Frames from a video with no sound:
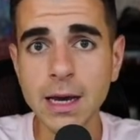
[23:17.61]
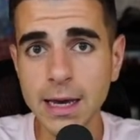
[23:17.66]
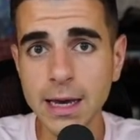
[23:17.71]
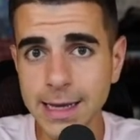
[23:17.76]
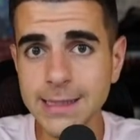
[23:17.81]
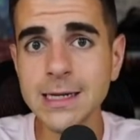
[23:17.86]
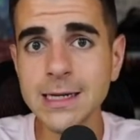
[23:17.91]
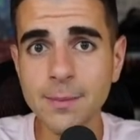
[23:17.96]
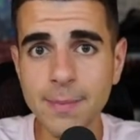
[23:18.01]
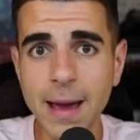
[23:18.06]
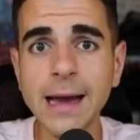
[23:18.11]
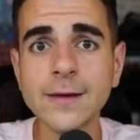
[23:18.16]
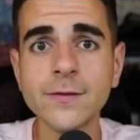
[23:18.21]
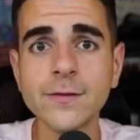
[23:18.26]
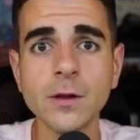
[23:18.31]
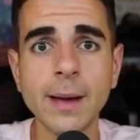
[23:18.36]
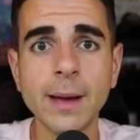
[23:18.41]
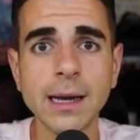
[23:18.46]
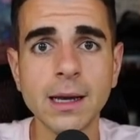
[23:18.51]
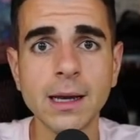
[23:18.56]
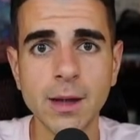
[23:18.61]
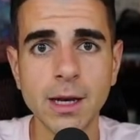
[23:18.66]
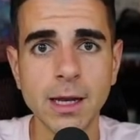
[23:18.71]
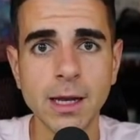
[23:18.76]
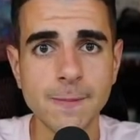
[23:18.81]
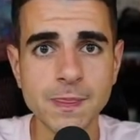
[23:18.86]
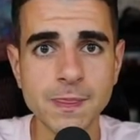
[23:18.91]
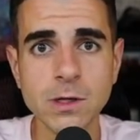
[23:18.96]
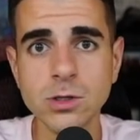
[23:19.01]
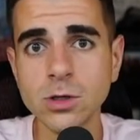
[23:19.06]
He's in a backfield by
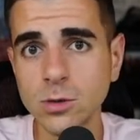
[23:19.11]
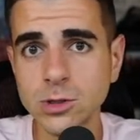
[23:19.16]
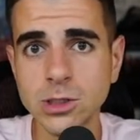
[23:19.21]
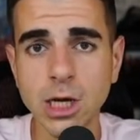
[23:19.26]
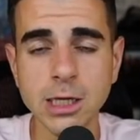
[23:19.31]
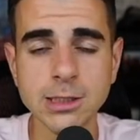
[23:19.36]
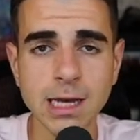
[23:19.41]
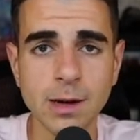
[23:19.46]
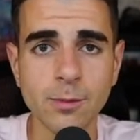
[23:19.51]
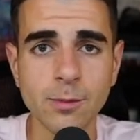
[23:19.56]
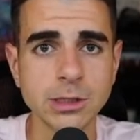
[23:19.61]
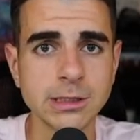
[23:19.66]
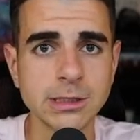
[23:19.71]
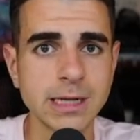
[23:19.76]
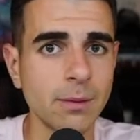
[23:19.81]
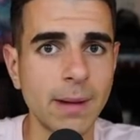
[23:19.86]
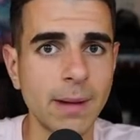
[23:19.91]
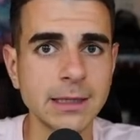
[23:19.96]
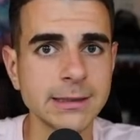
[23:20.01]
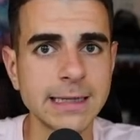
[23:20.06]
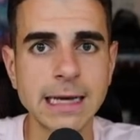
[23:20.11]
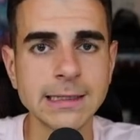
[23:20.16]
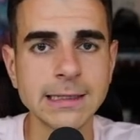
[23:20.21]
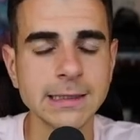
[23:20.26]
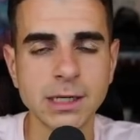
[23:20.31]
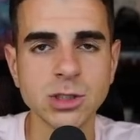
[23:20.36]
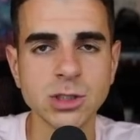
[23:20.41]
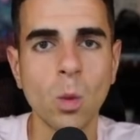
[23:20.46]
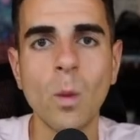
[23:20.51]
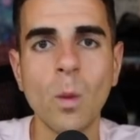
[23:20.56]
committee. So is Gus Edwards. Now, Myles
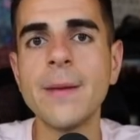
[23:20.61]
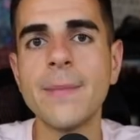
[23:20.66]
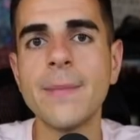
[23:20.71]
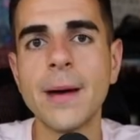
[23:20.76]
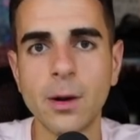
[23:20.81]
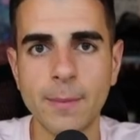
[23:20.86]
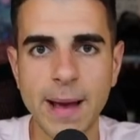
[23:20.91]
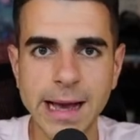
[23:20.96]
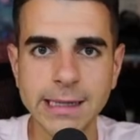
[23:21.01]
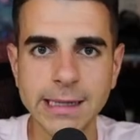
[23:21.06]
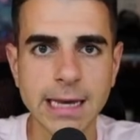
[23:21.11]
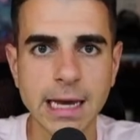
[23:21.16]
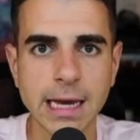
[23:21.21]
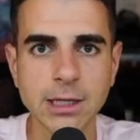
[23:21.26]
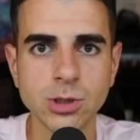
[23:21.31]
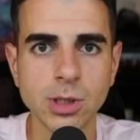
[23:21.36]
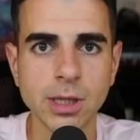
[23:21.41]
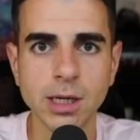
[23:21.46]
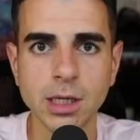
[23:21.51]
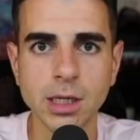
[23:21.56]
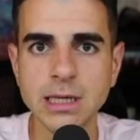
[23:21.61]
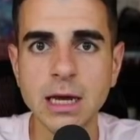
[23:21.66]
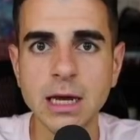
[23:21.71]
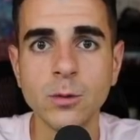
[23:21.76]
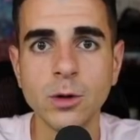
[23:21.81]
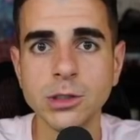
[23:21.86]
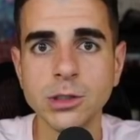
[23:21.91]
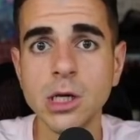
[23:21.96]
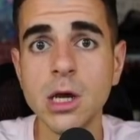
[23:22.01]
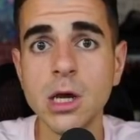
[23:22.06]
Gaskin is a way better pass catcher than Gus
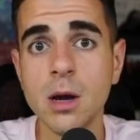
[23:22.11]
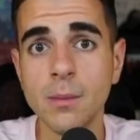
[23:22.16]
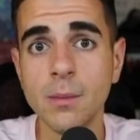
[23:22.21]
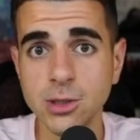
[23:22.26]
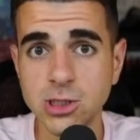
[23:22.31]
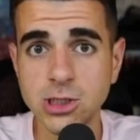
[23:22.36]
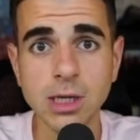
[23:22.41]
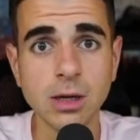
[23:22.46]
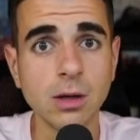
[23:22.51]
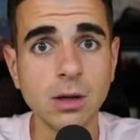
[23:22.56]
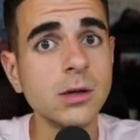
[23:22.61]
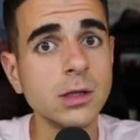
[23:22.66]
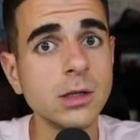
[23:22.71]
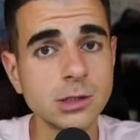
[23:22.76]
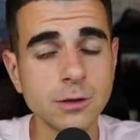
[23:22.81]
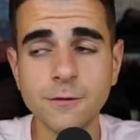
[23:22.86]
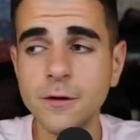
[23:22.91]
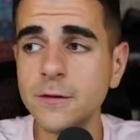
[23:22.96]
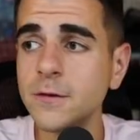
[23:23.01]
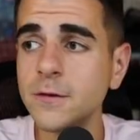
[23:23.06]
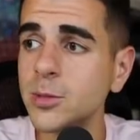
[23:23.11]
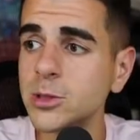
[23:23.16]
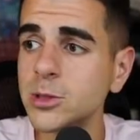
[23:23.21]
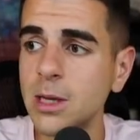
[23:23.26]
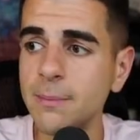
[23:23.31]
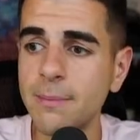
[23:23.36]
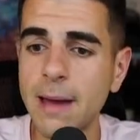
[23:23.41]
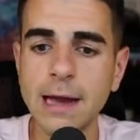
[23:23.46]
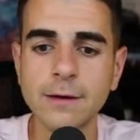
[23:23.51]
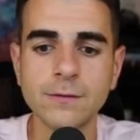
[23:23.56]
Edwards, but still, it's a
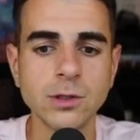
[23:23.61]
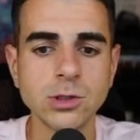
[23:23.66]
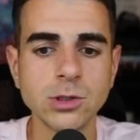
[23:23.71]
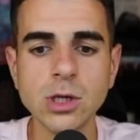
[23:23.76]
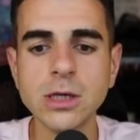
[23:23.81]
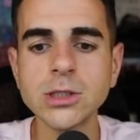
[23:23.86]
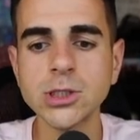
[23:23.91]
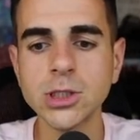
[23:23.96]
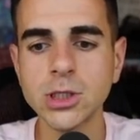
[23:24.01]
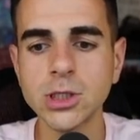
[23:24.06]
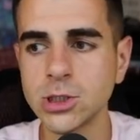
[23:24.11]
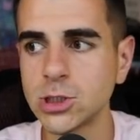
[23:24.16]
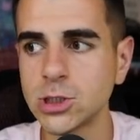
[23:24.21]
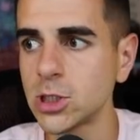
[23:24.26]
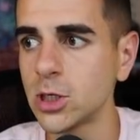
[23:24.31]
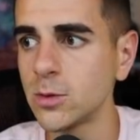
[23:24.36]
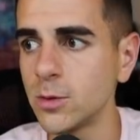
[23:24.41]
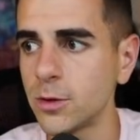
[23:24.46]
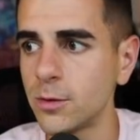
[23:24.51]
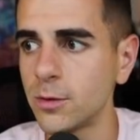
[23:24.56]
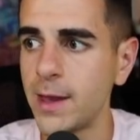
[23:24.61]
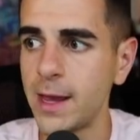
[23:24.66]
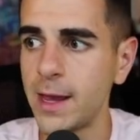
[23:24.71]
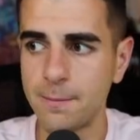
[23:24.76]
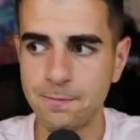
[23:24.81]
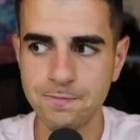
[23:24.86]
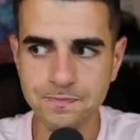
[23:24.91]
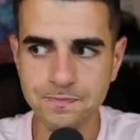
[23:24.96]
50% backfield. So that's the concern with me.